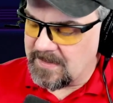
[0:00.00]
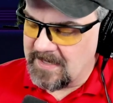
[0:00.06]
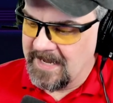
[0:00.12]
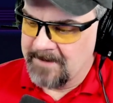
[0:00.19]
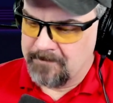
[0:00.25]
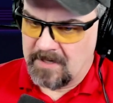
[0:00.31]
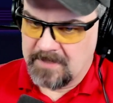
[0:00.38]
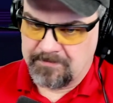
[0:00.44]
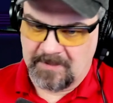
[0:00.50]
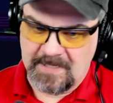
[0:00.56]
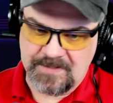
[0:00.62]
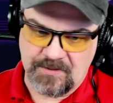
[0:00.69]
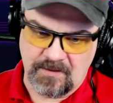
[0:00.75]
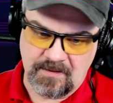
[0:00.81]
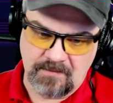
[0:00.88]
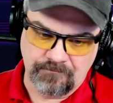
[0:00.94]
And
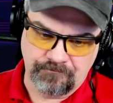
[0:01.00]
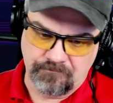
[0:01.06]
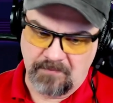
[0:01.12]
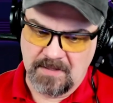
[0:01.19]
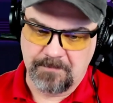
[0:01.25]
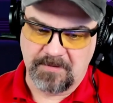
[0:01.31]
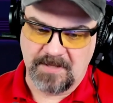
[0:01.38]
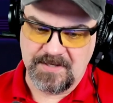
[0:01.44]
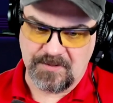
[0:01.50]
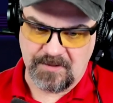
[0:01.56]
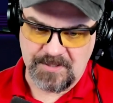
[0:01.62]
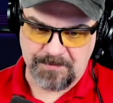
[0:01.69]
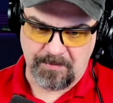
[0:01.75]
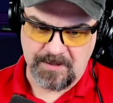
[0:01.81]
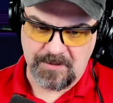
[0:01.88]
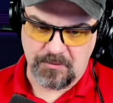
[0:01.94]
MudBlazor, MudBlazor
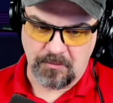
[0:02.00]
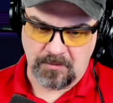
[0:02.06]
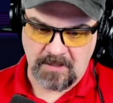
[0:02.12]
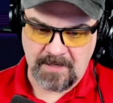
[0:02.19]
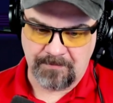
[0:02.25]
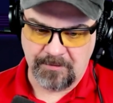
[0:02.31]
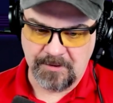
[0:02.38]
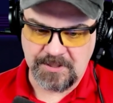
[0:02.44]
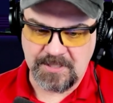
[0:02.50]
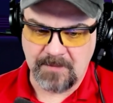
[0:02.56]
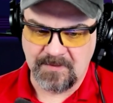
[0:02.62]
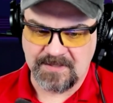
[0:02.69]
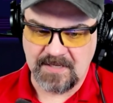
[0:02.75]
is pretty cool. I appreciate what